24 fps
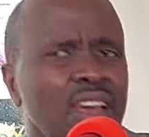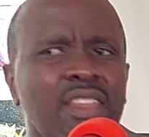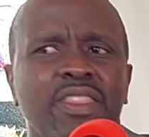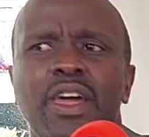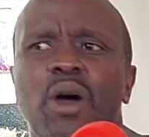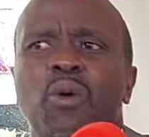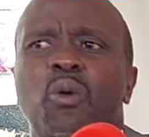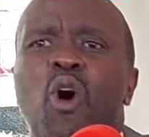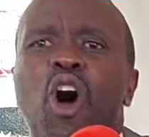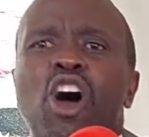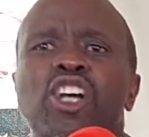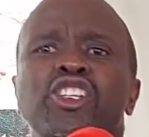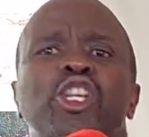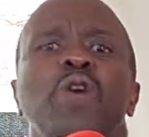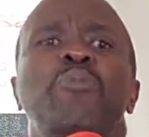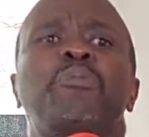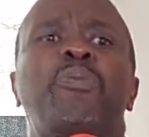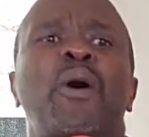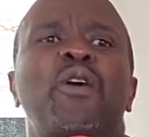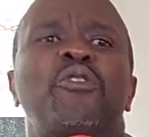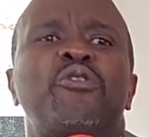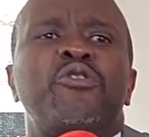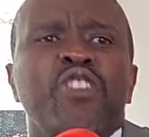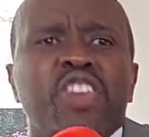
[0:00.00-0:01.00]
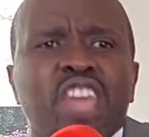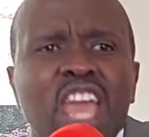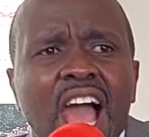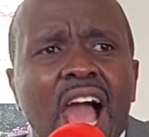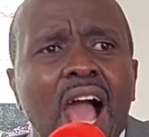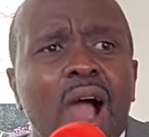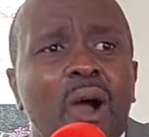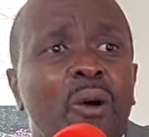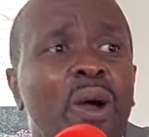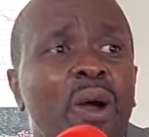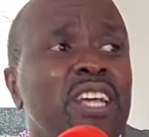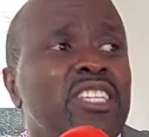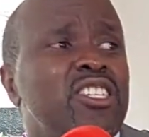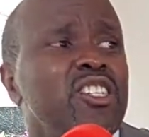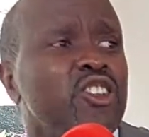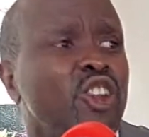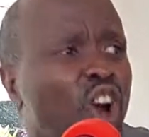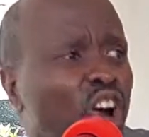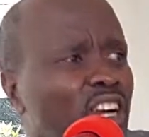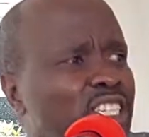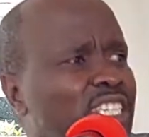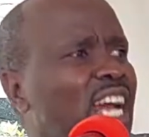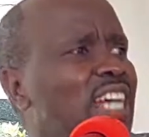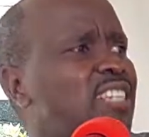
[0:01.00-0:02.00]
The worship of Yahweh is
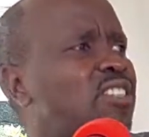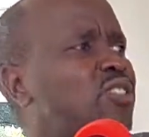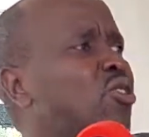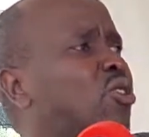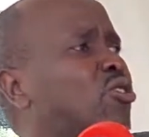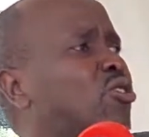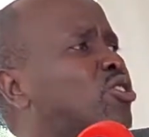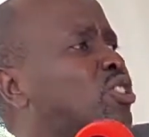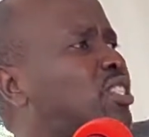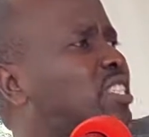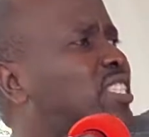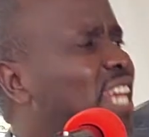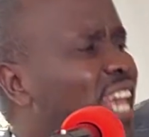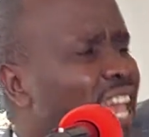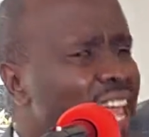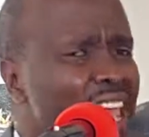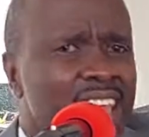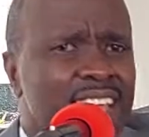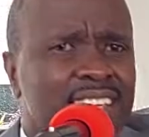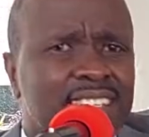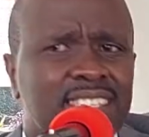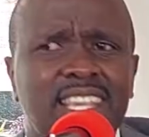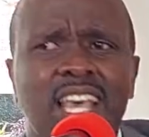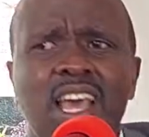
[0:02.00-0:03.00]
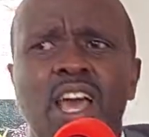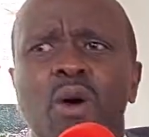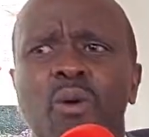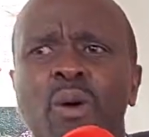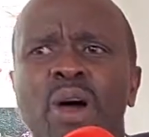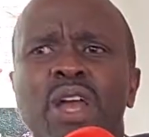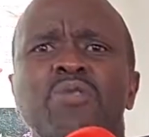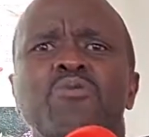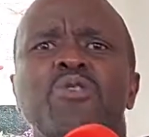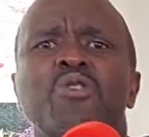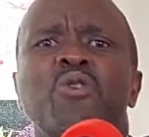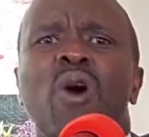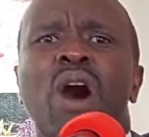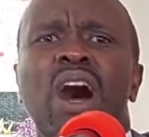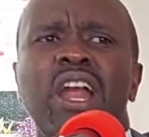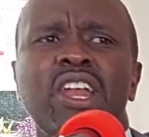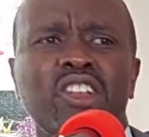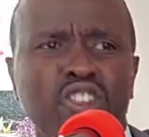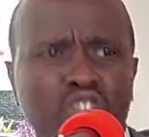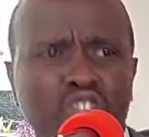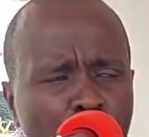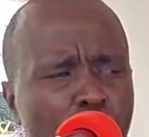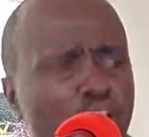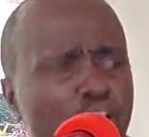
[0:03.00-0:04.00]
not as those days when we were
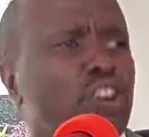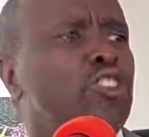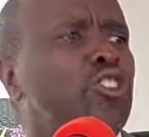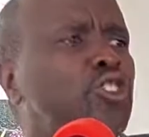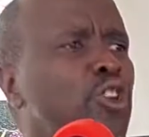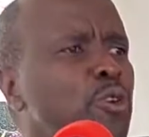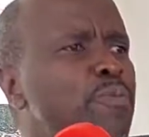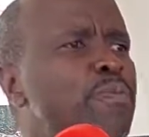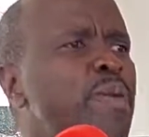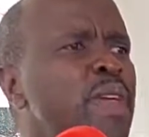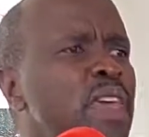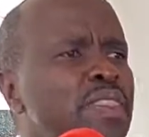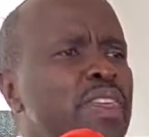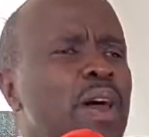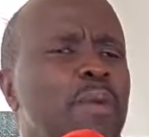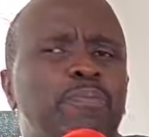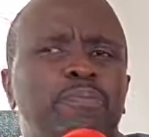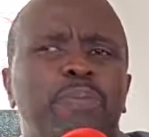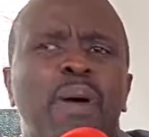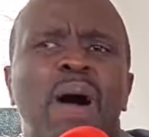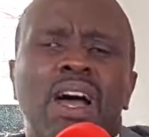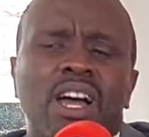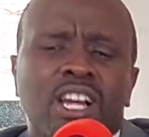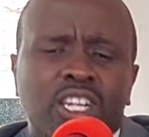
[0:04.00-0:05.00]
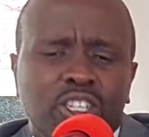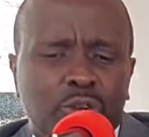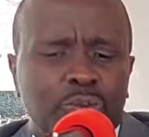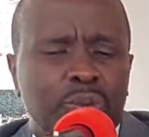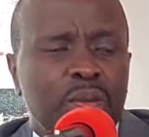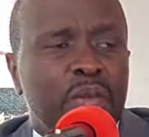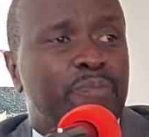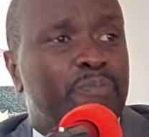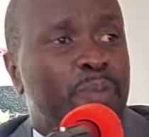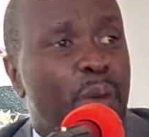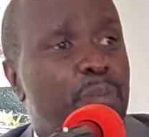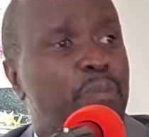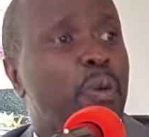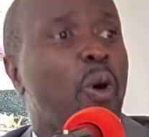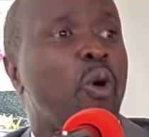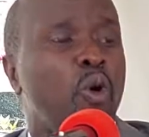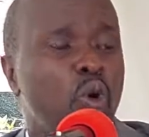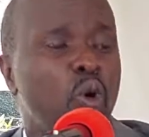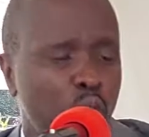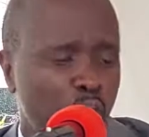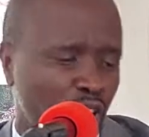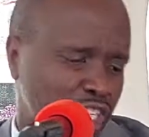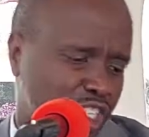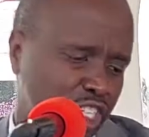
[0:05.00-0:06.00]
known to be the people
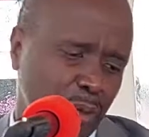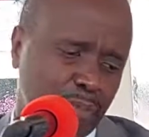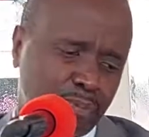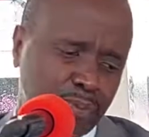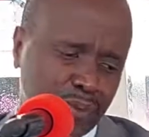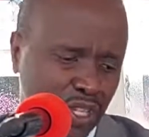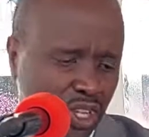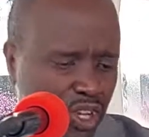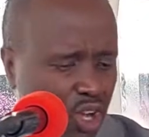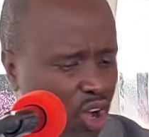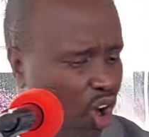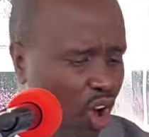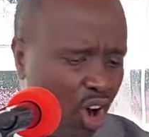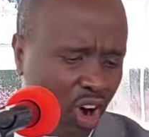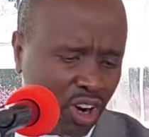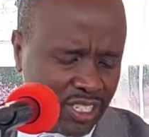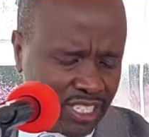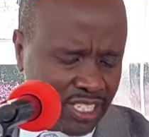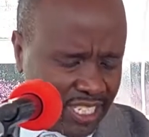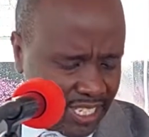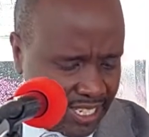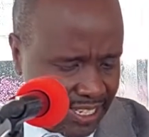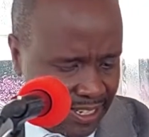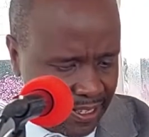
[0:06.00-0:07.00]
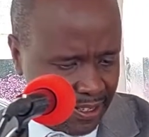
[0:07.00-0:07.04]
who worship God.